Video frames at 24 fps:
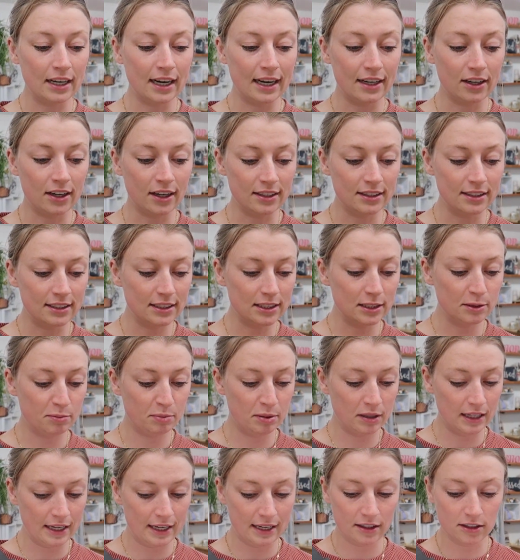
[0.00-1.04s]
I got this
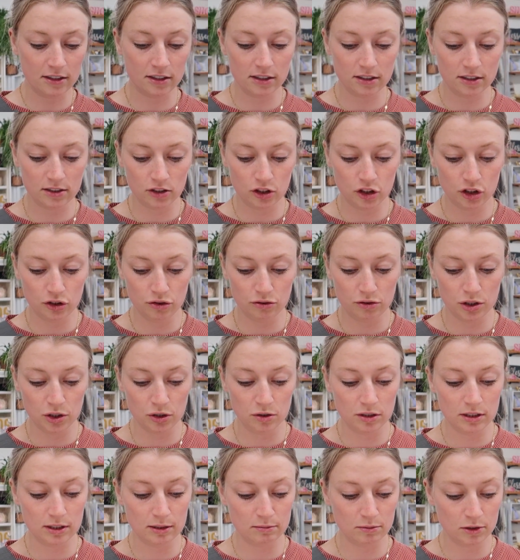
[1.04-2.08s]
planner to
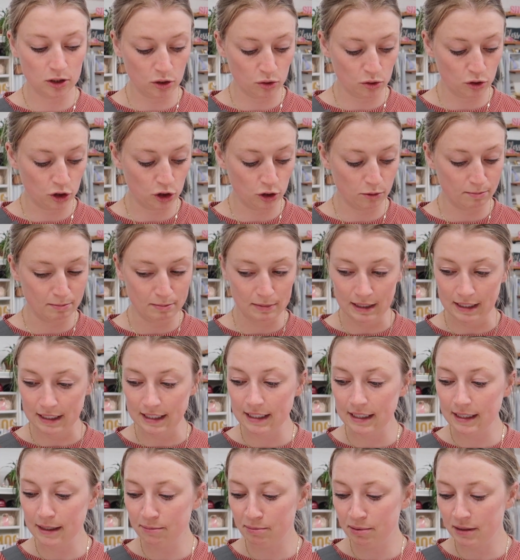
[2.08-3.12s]
do some social
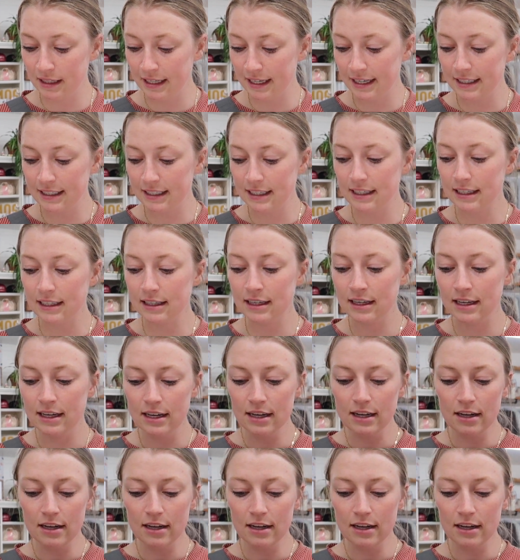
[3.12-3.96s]
media planning